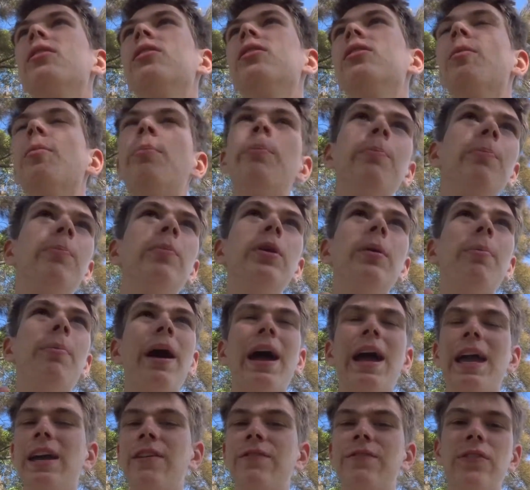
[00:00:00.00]
you're, you're
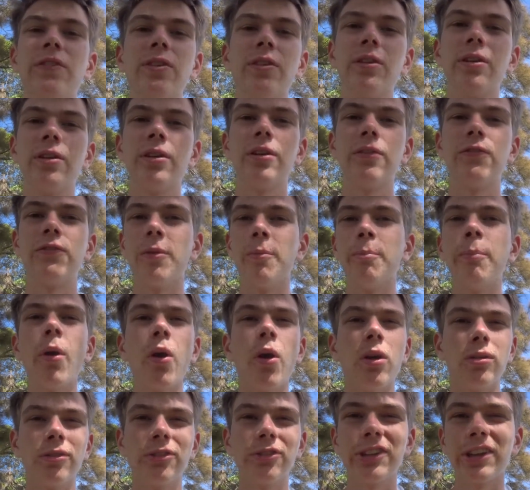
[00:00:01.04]
paying for for
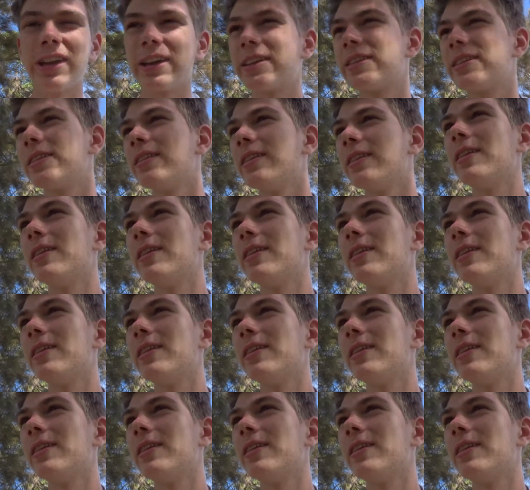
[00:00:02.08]
bots like